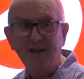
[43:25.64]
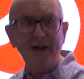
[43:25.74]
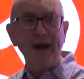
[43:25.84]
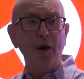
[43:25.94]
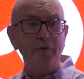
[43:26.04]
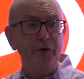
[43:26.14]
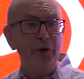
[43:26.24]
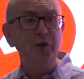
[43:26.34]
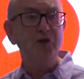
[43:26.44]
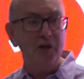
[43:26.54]
set off a
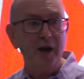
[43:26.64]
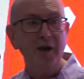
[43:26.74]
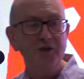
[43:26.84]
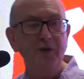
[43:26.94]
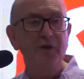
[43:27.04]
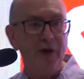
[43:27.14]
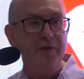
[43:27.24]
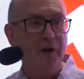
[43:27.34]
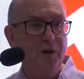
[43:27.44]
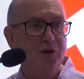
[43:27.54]
new stage in the
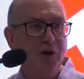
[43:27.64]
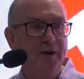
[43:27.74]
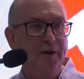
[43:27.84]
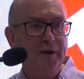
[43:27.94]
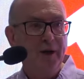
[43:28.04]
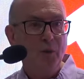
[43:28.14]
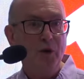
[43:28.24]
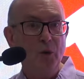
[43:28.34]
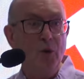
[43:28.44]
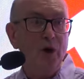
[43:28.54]
revolution
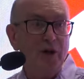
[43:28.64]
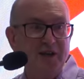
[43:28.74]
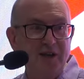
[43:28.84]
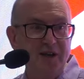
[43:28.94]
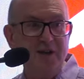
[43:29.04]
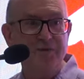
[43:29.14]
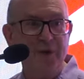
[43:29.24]
with the workers seized the